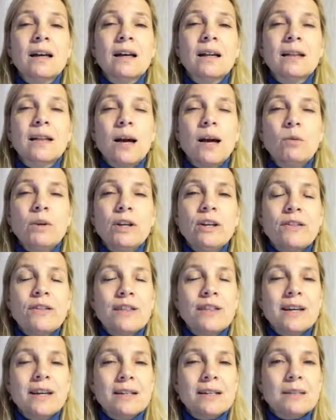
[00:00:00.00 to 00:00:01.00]
Now, what do you
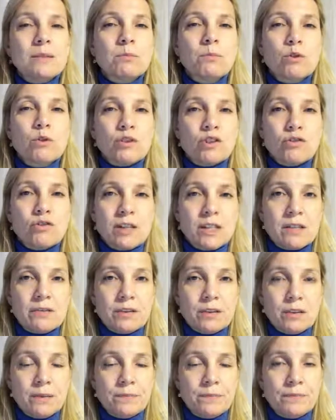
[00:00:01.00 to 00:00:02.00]
think is more
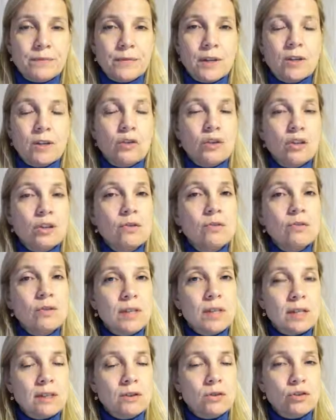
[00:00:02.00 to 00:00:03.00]
stressful?
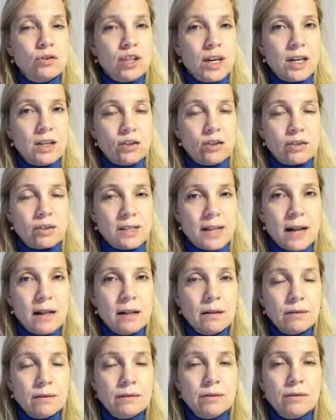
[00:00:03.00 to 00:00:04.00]
Choosing to change
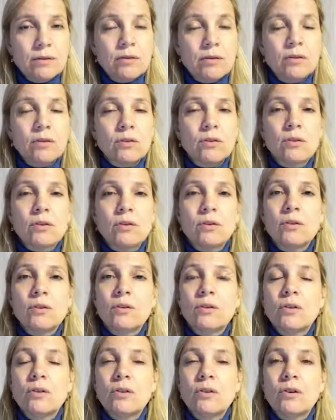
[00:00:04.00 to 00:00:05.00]
yourself
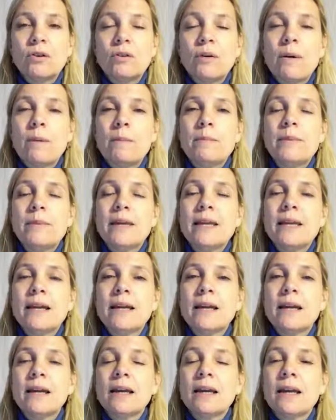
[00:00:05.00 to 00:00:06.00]
or
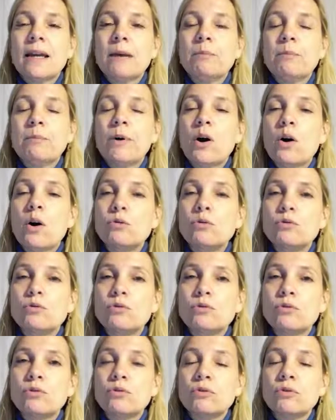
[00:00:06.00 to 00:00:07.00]
being
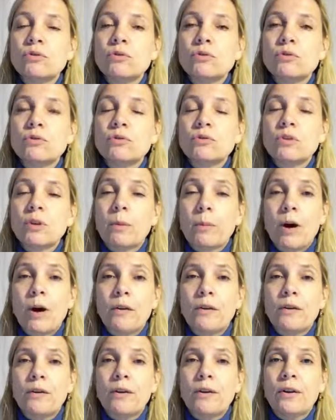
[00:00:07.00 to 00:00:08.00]
imposed
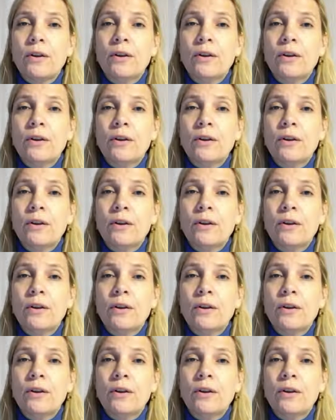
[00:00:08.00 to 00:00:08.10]
upon?